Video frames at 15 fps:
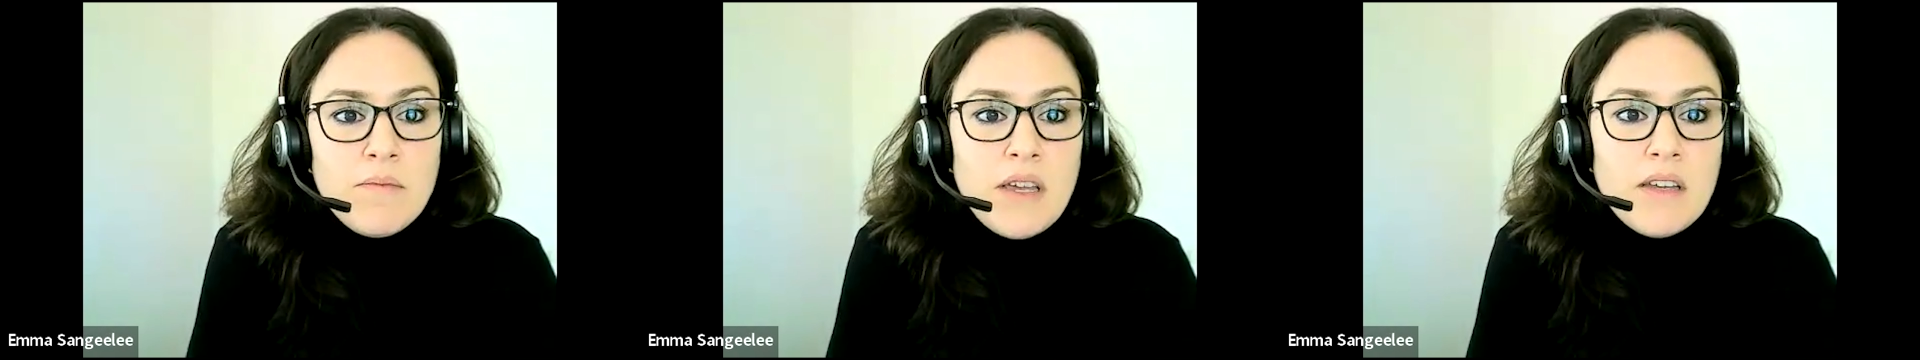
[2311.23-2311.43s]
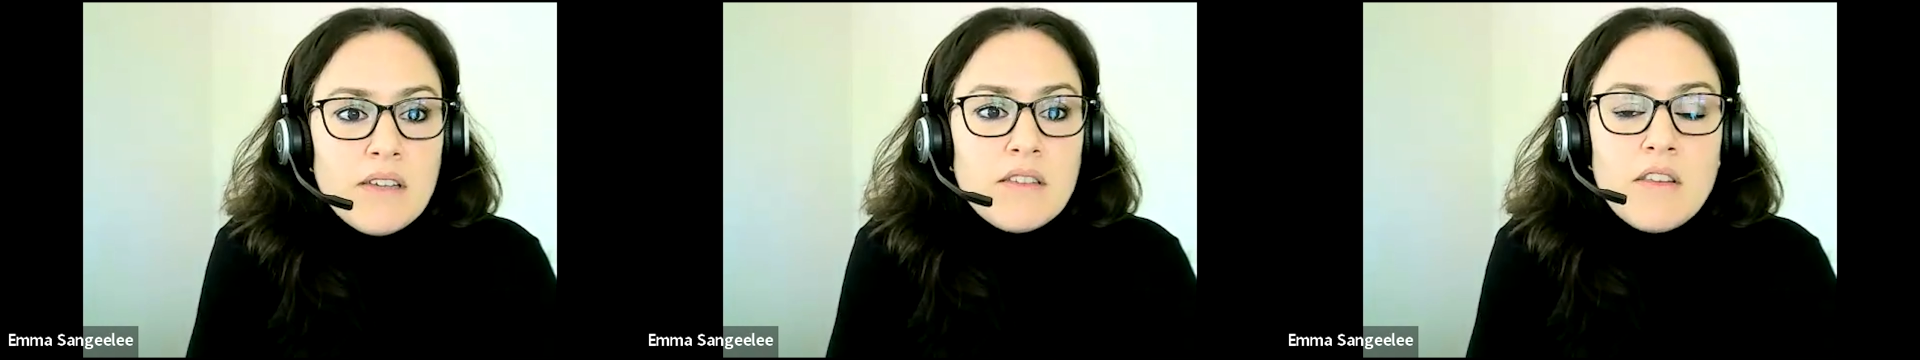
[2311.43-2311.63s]

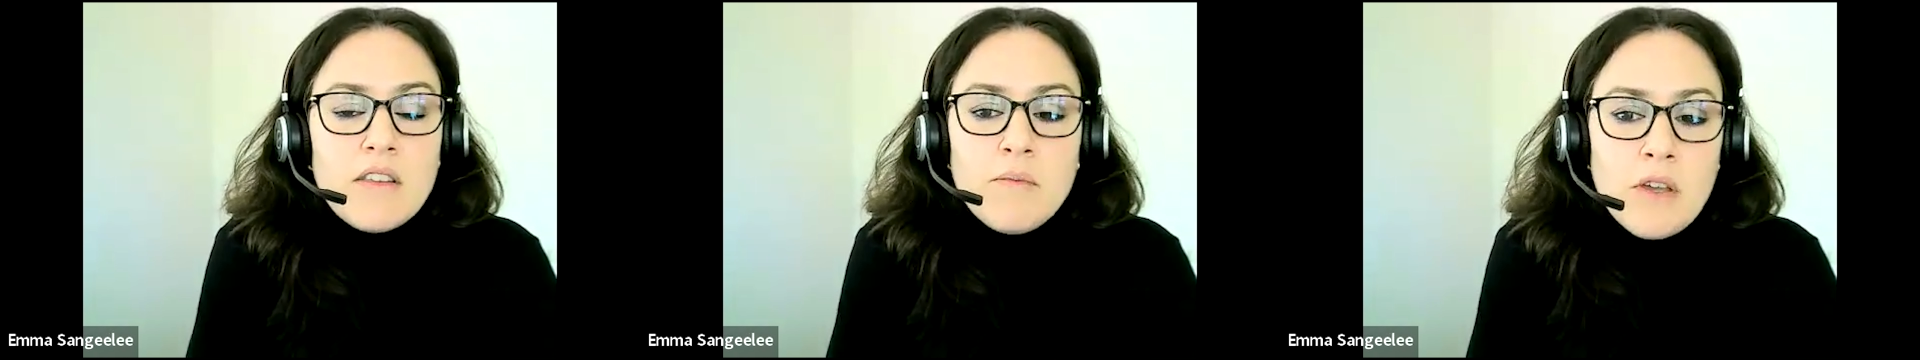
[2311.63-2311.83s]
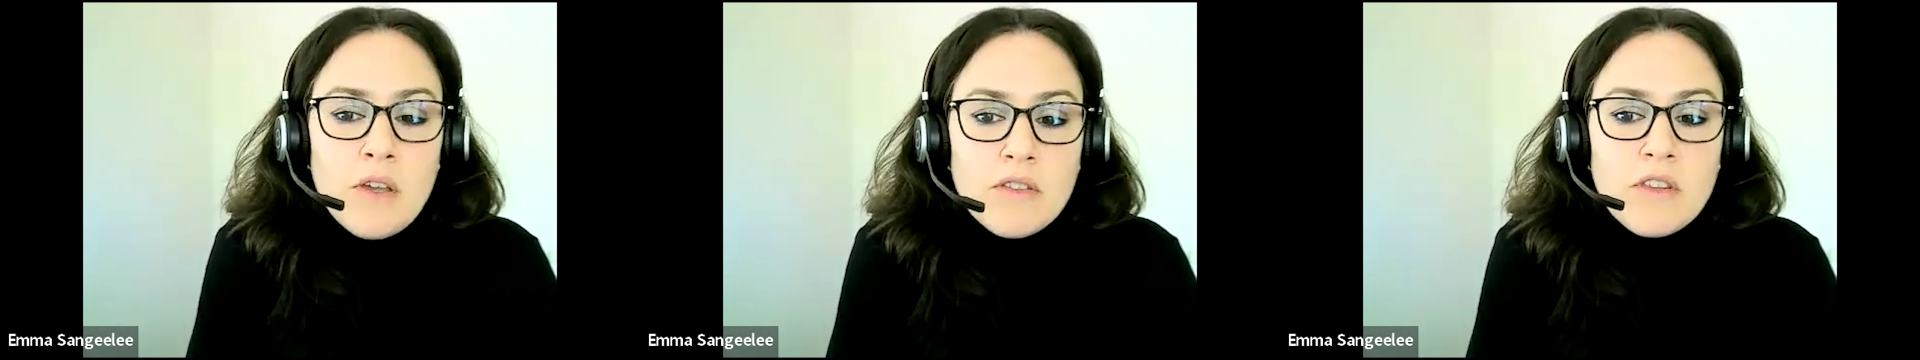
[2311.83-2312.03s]
but
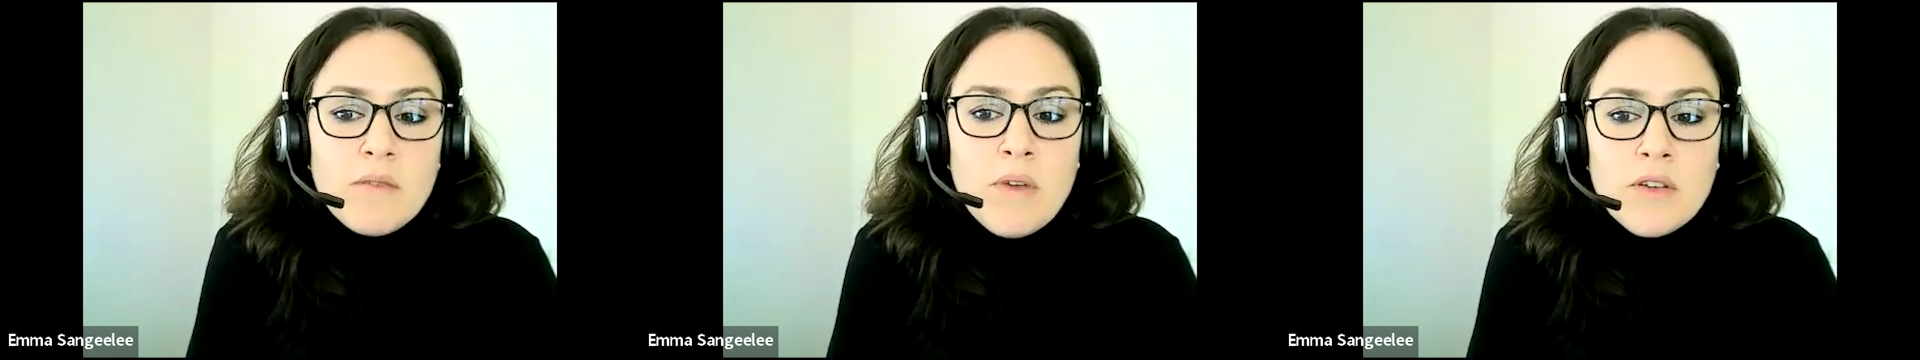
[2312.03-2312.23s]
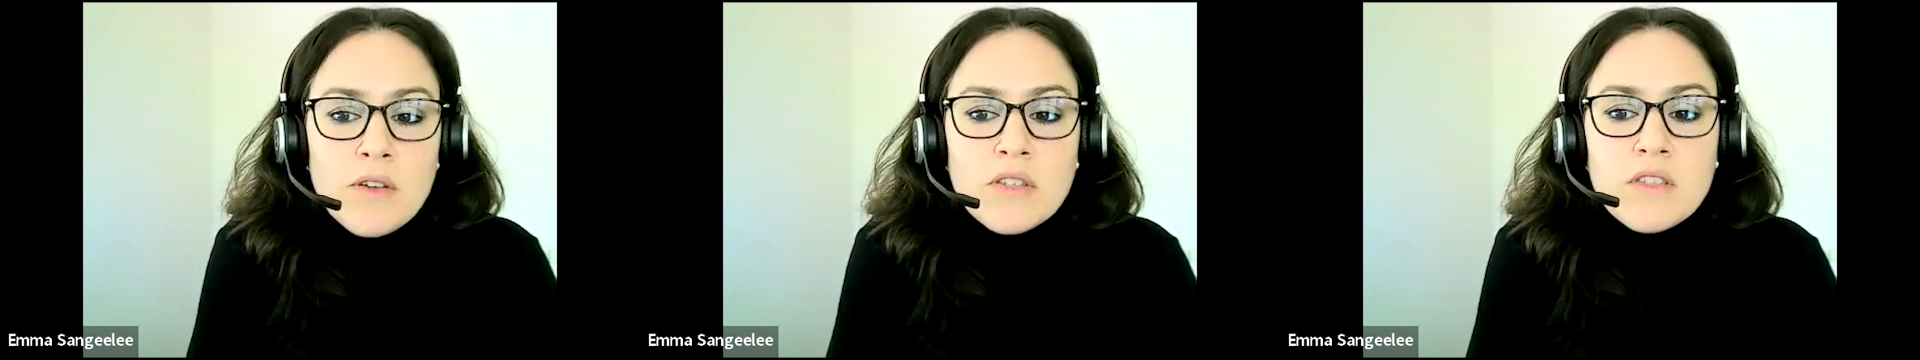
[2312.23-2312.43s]
the
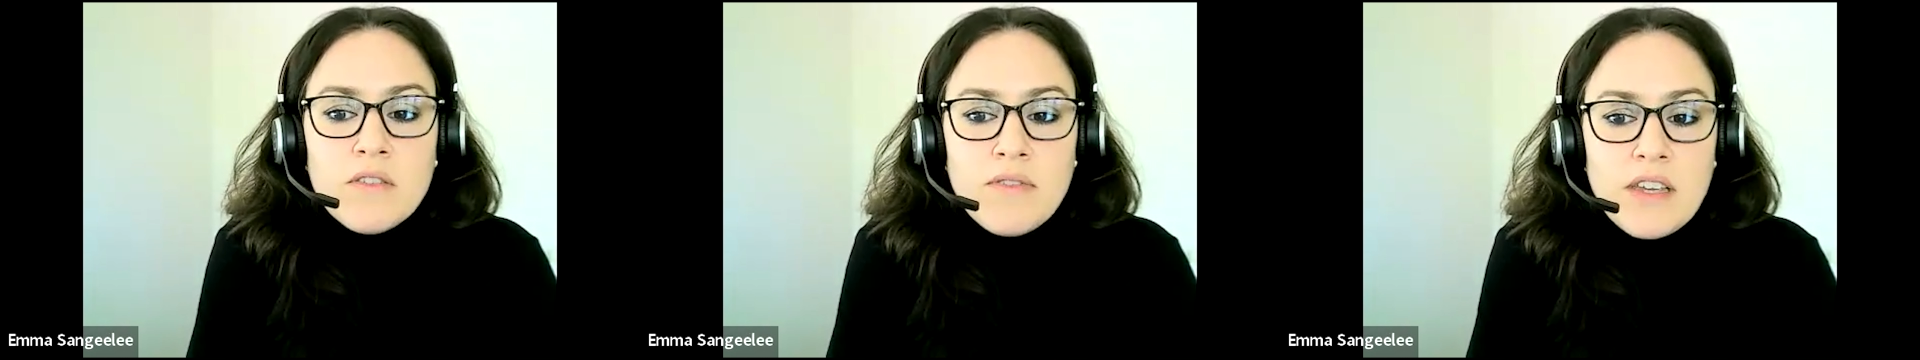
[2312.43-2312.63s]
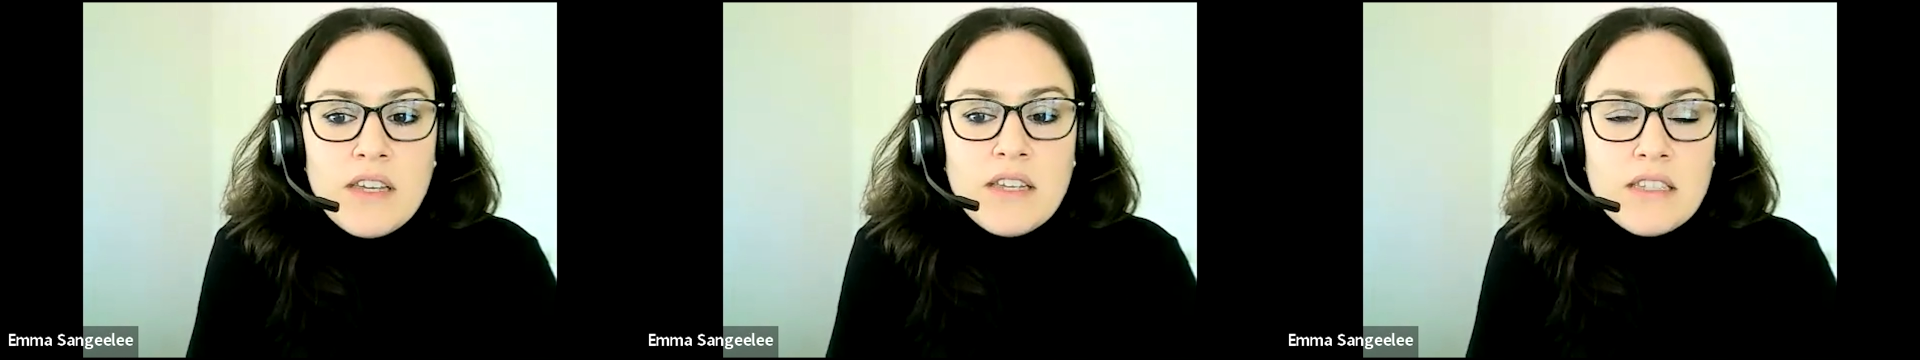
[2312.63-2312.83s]
most
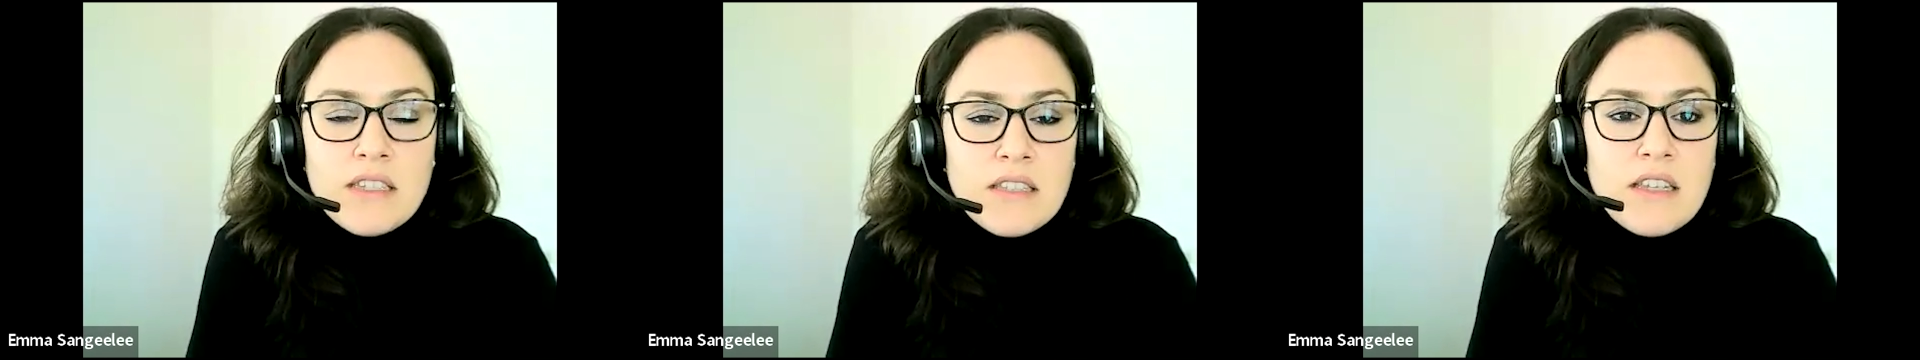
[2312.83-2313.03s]
of it